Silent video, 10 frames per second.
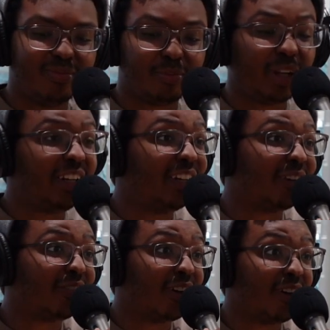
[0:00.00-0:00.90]
Plenty
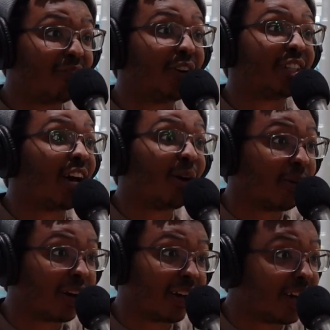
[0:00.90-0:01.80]
of
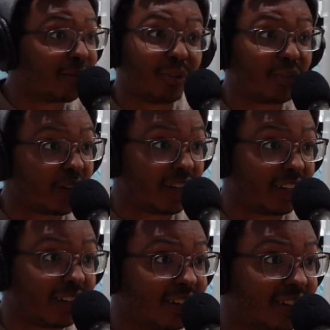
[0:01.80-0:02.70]
fatawa have been written